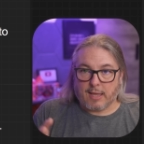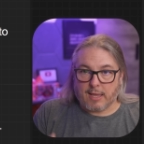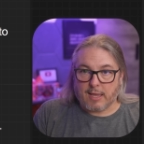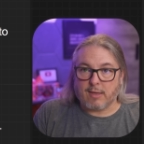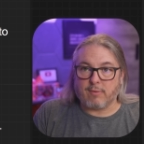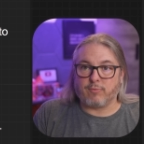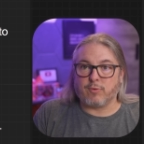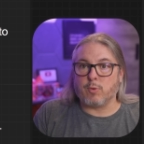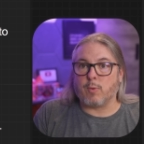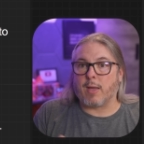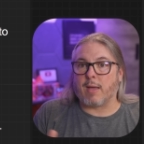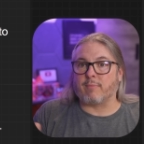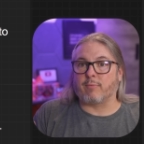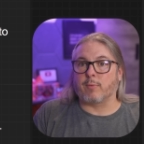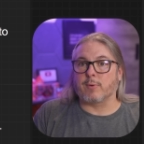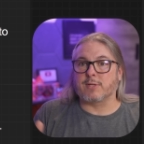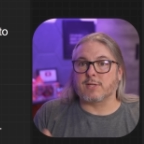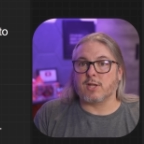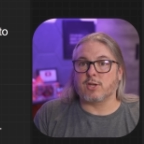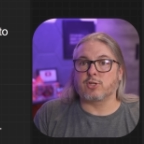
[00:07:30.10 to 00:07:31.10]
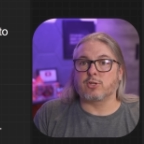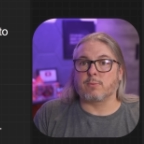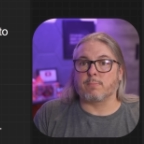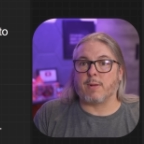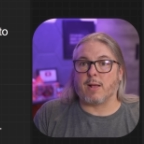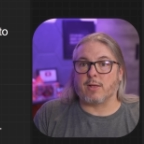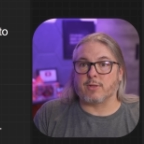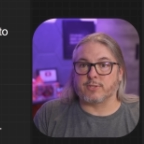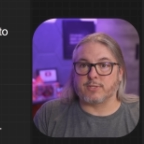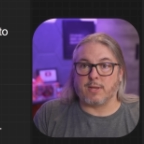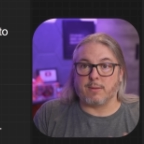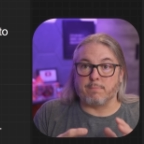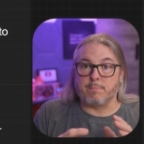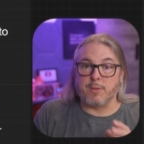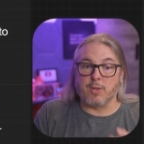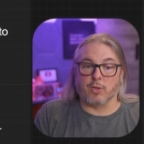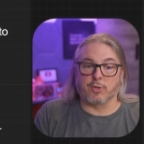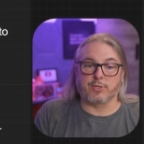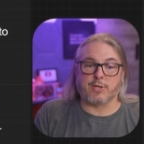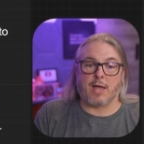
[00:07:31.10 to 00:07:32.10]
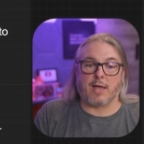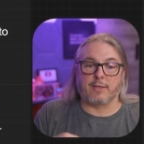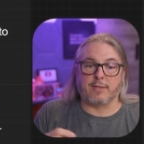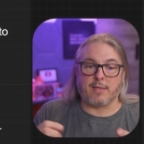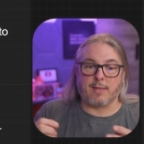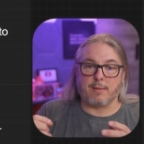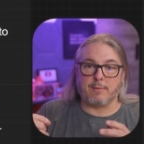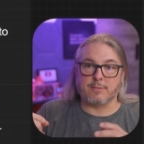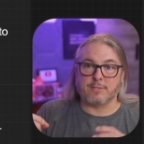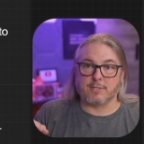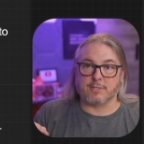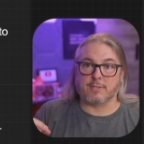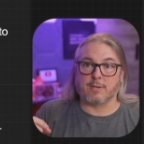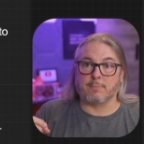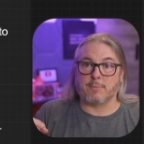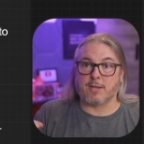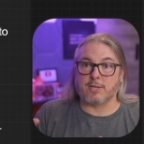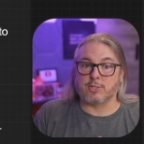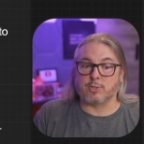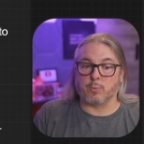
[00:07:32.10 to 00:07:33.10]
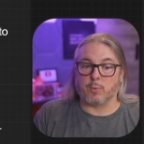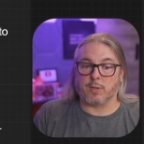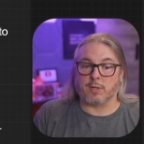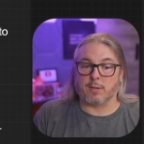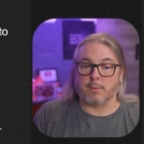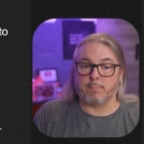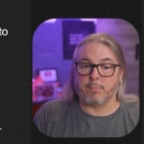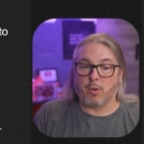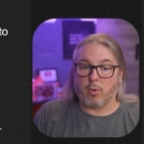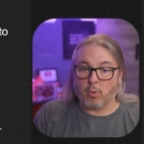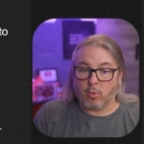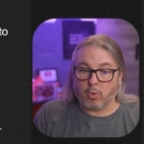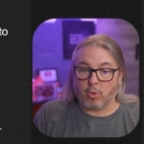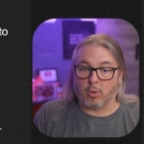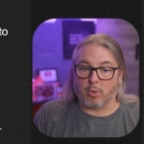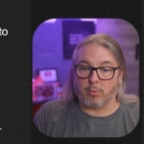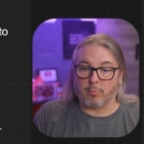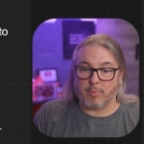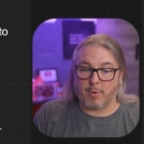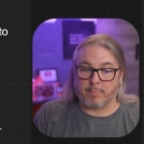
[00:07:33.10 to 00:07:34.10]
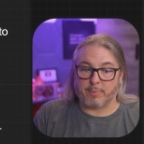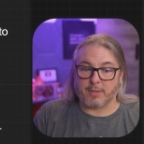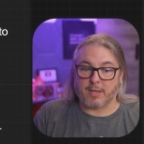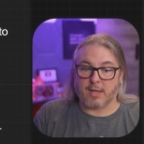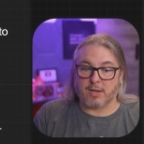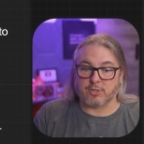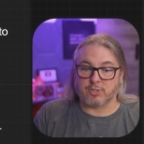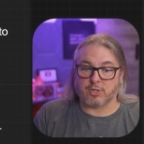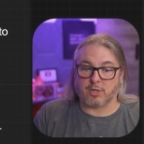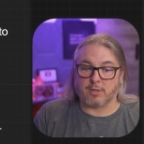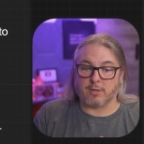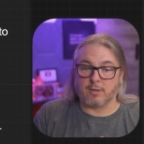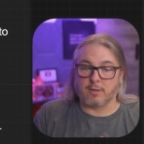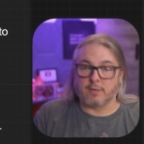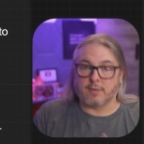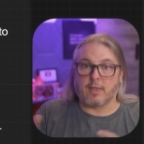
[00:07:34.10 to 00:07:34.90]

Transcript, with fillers: if you have a retention policy built on the system that's doing the poll replication,